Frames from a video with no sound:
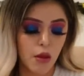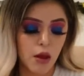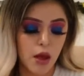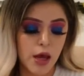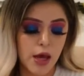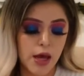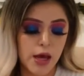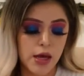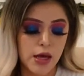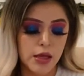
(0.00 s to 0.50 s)

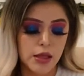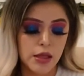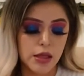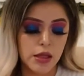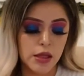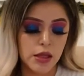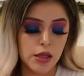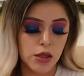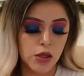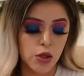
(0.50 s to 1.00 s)

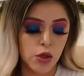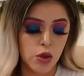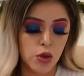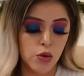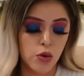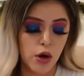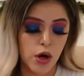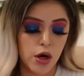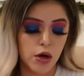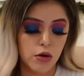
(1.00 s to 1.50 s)
And you
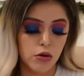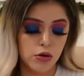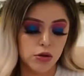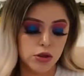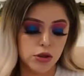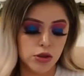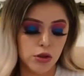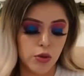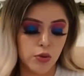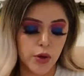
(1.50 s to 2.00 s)
are
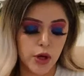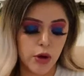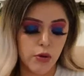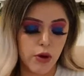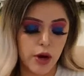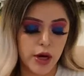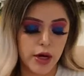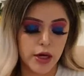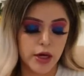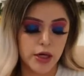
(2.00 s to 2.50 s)
also
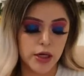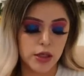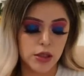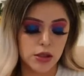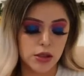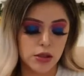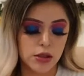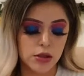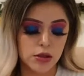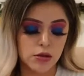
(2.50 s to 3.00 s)
required
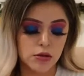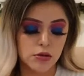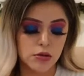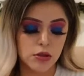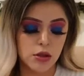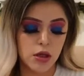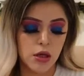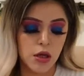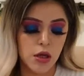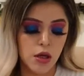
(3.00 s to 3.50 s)

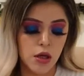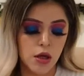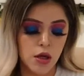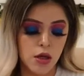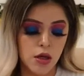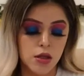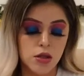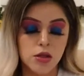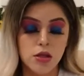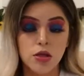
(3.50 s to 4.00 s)

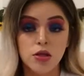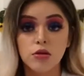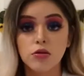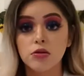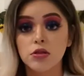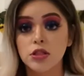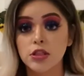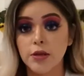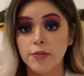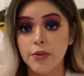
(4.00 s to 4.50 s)
to do
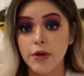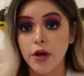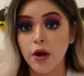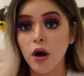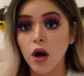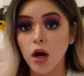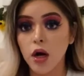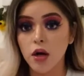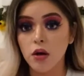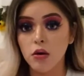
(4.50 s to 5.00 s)

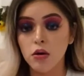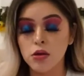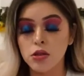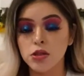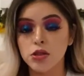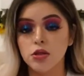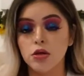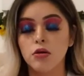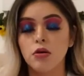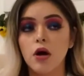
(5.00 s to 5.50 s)
CPR
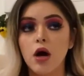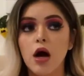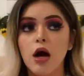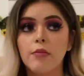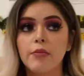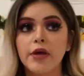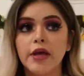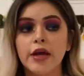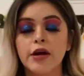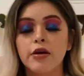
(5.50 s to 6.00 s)
also.
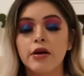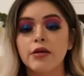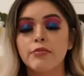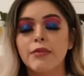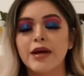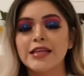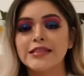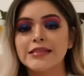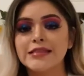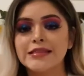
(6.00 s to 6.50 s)
Here in
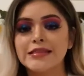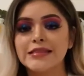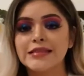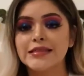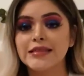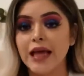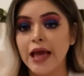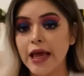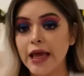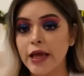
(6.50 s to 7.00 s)
my
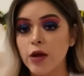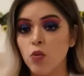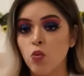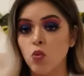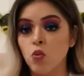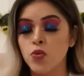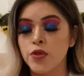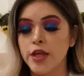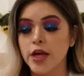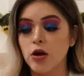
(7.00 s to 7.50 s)
state,
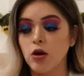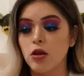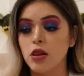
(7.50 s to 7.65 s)
they